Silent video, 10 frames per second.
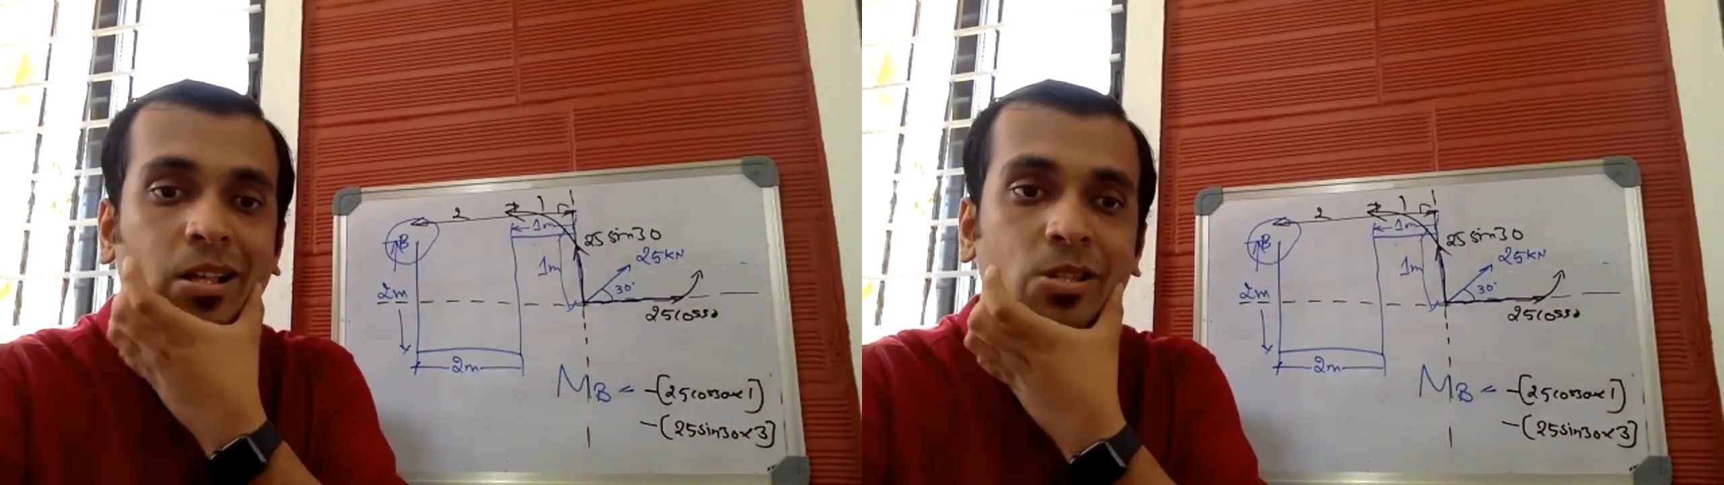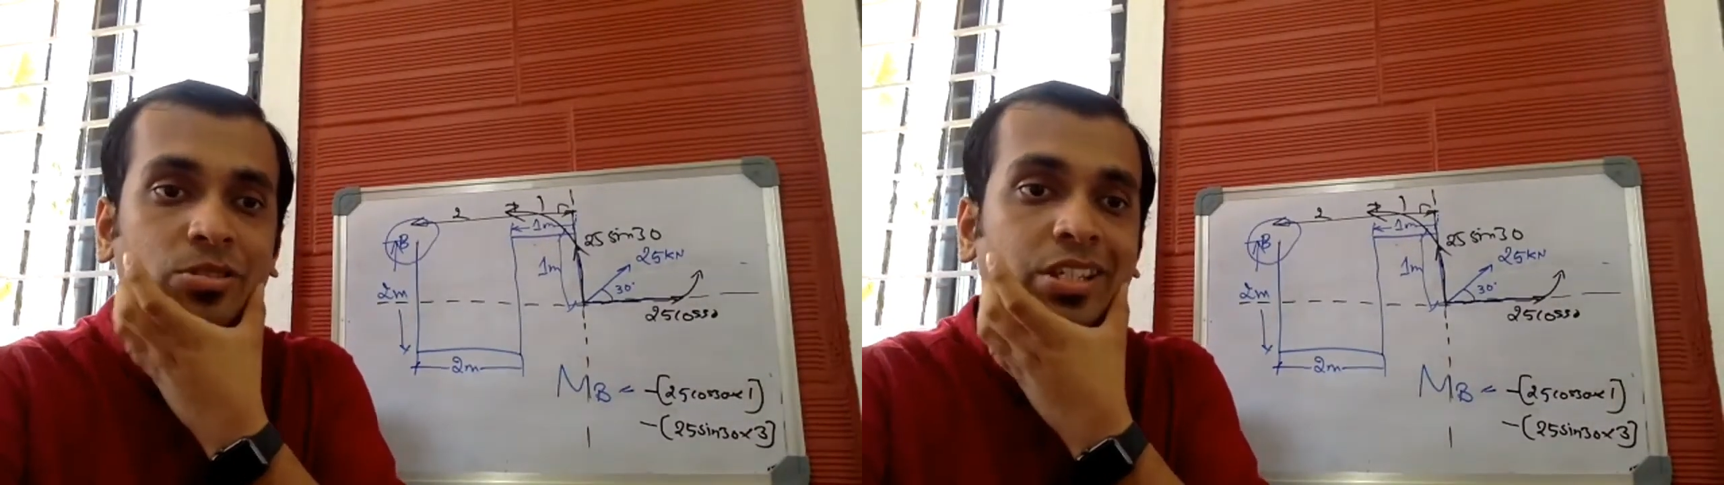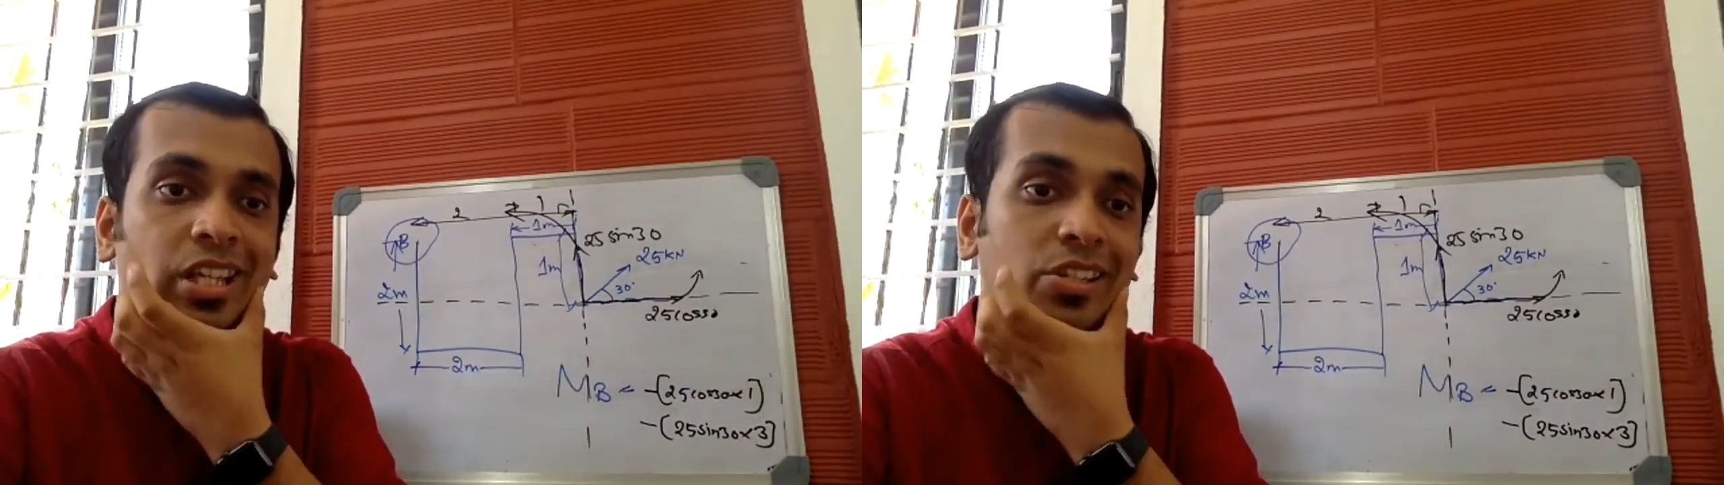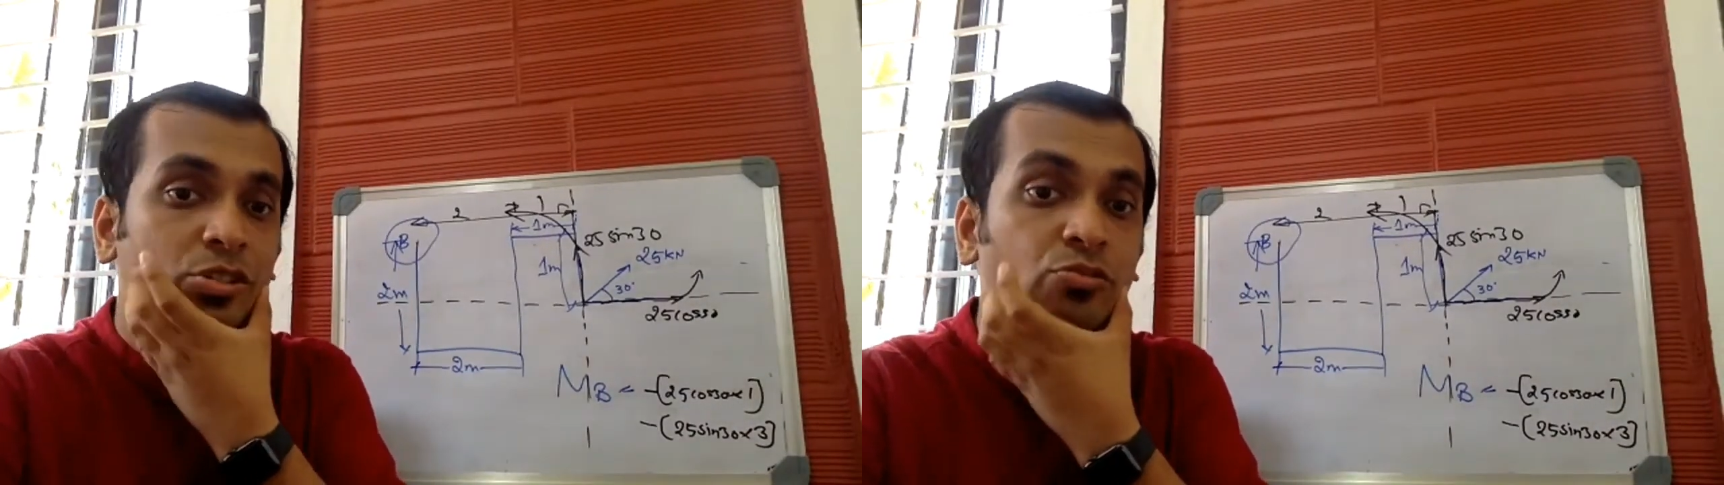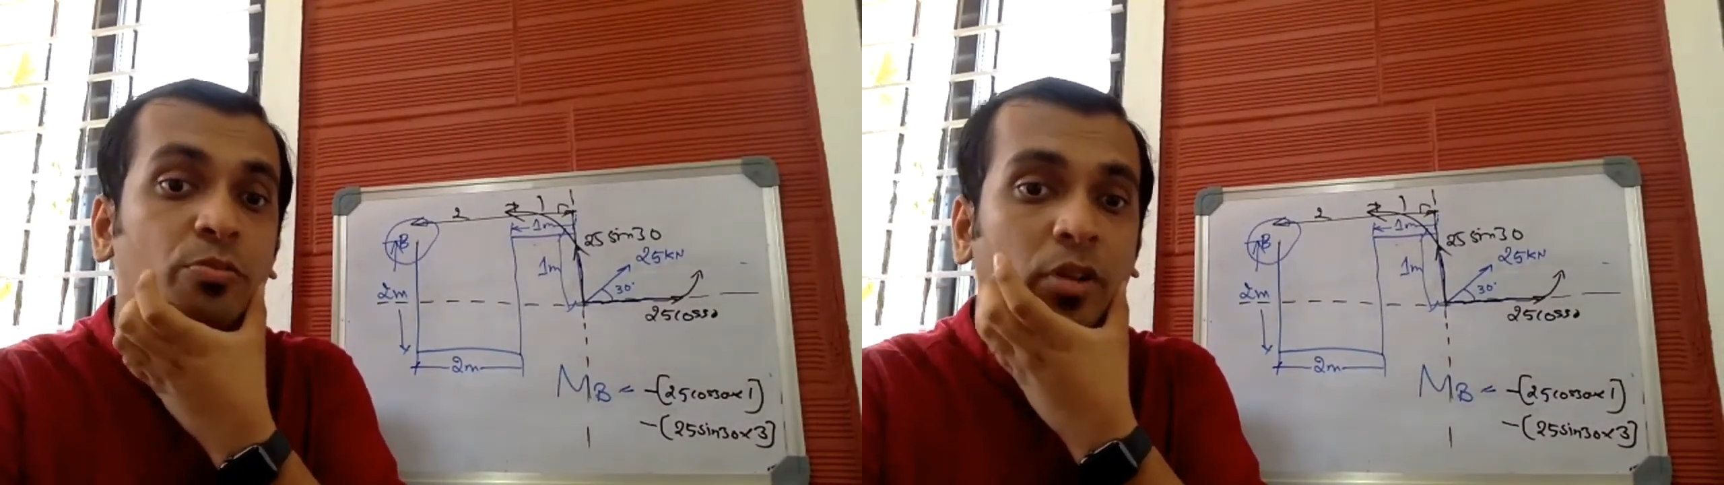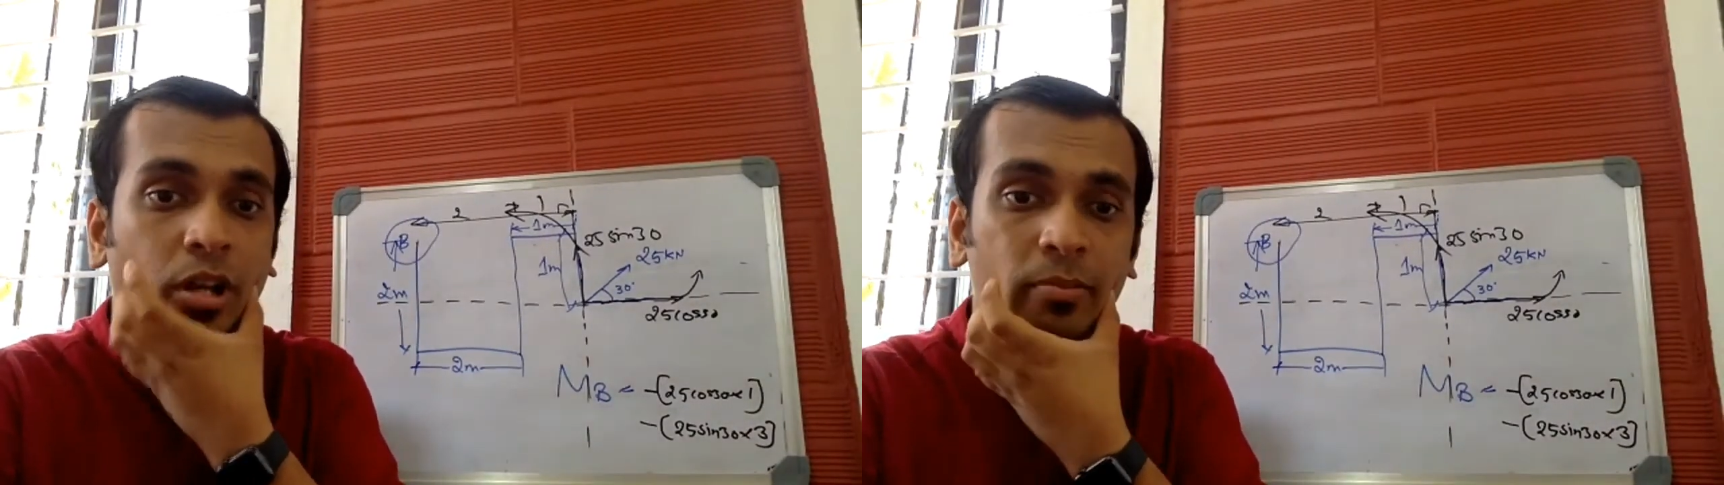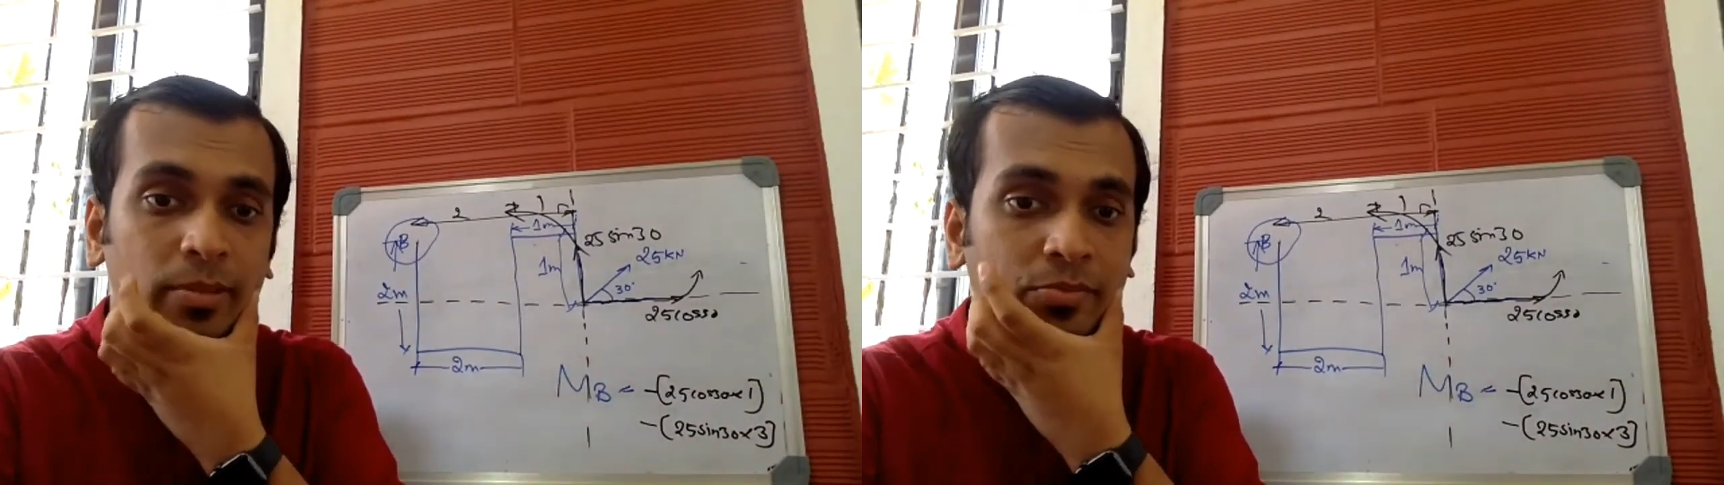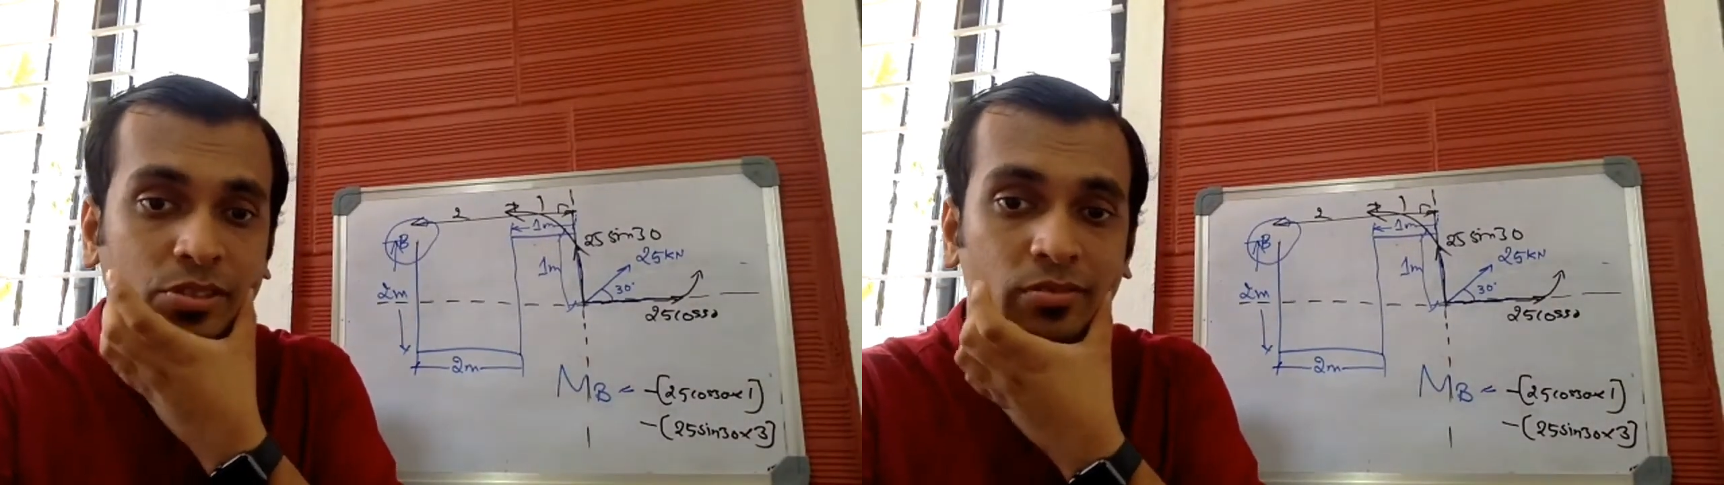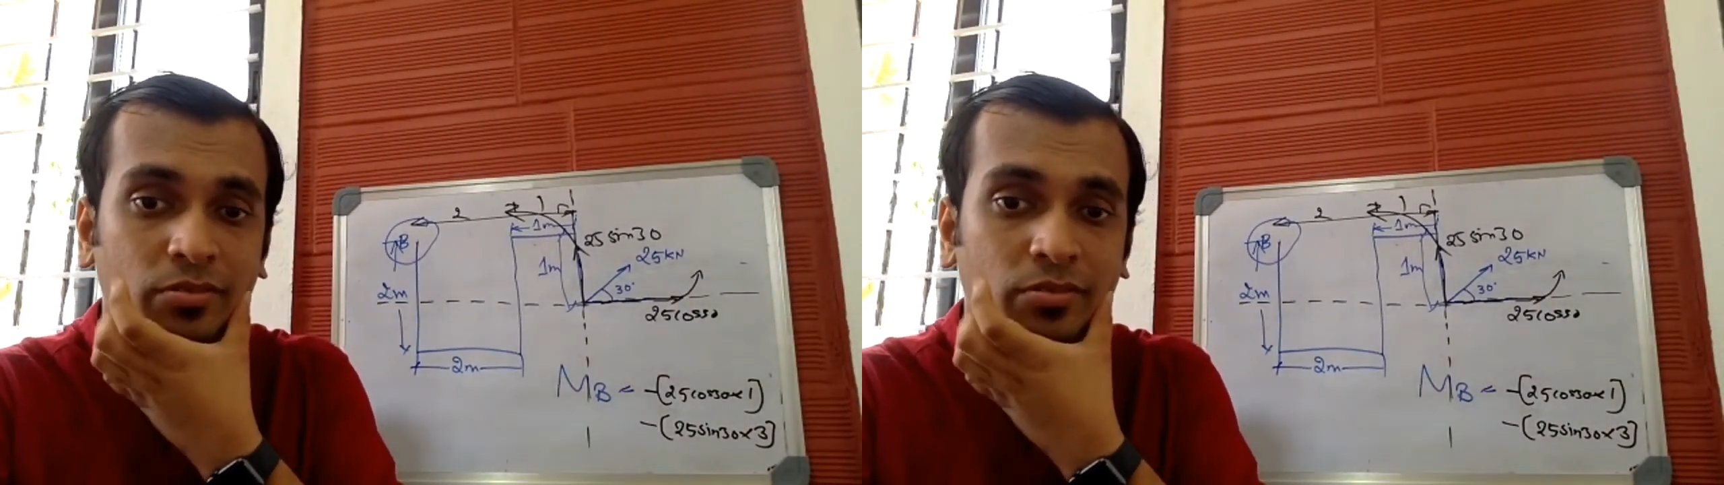So these are the two problems,